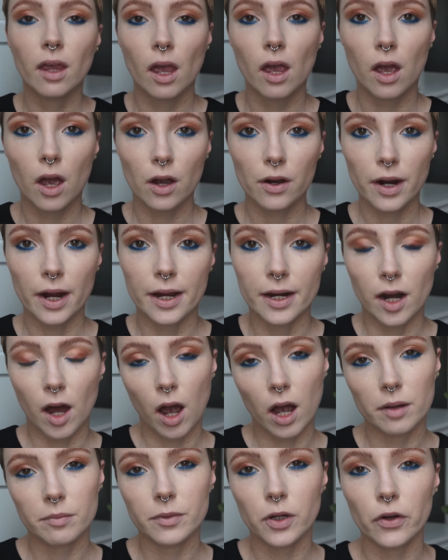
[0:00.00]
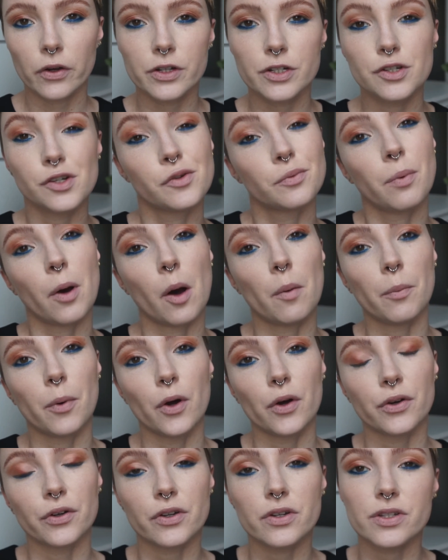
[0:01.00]
Alright, I'm going to pop
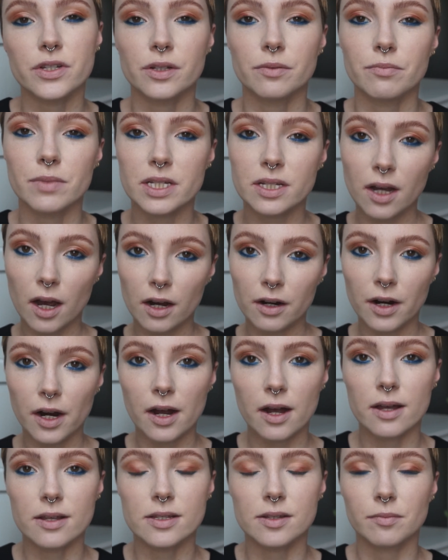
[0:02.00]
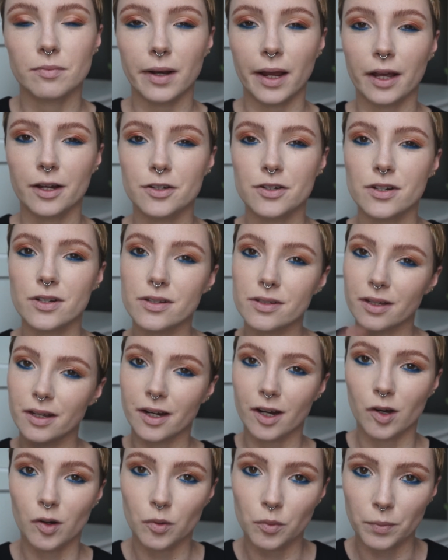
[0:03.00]
on some mascara and some lashes and
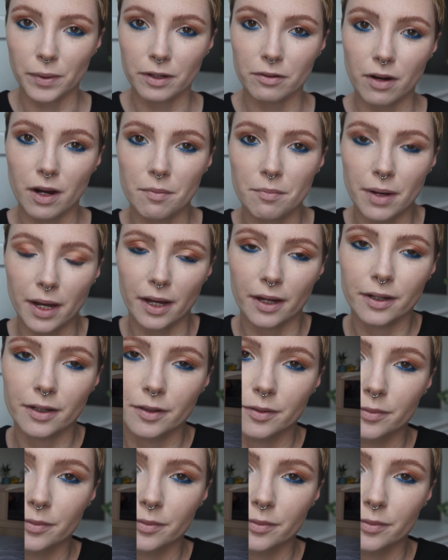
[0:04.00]
I'll be right back.